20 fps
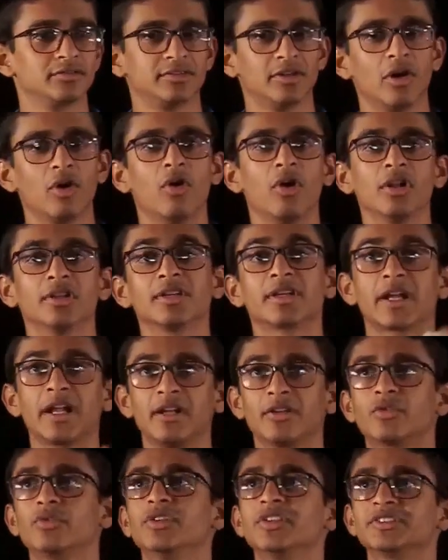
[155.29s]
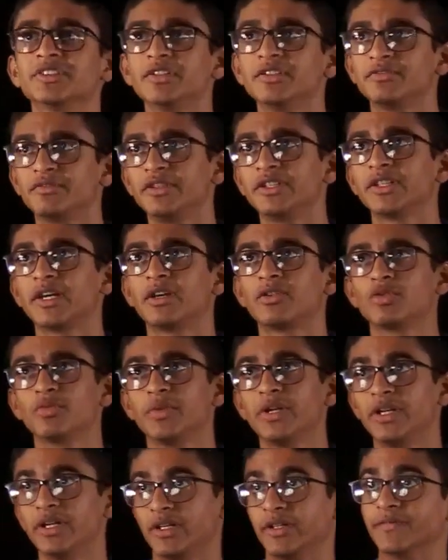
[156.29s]
all the calculations which are to
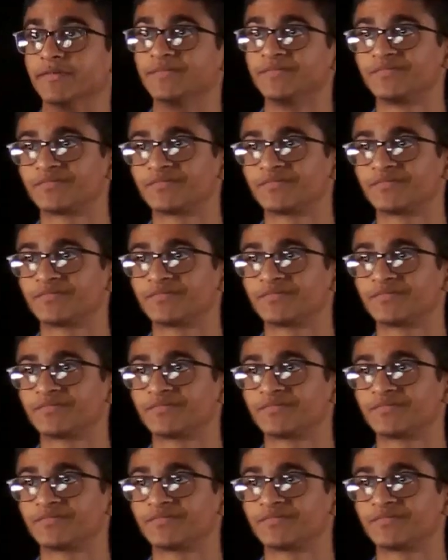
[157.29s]
be done.